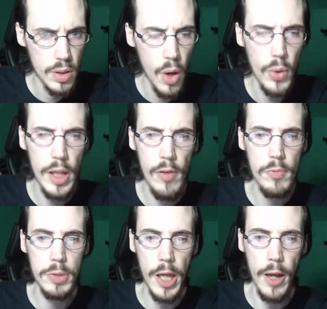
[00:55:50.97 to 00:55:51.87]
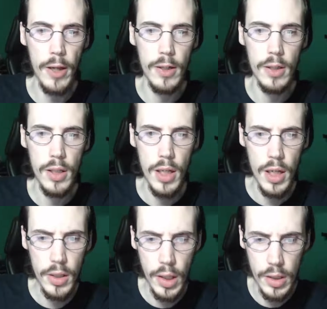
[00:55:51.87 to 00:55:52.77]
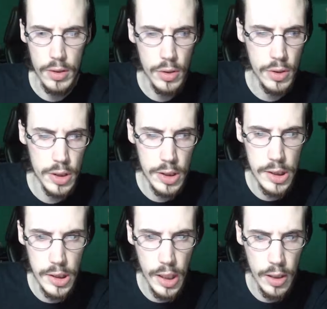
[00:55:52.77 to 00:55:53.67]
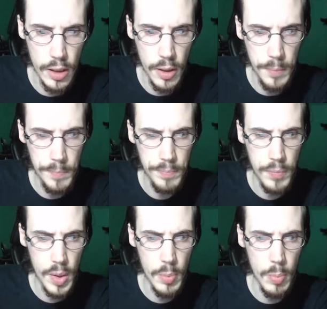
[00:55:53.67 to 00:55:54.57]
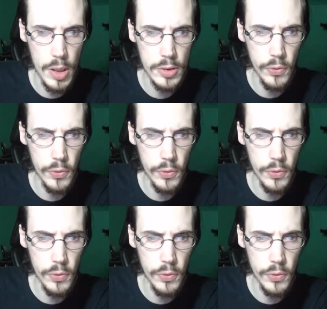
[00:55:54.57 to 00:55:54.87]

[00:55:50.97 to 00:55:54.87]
Oh, he gave him his hat. It, like, turns into, like, monster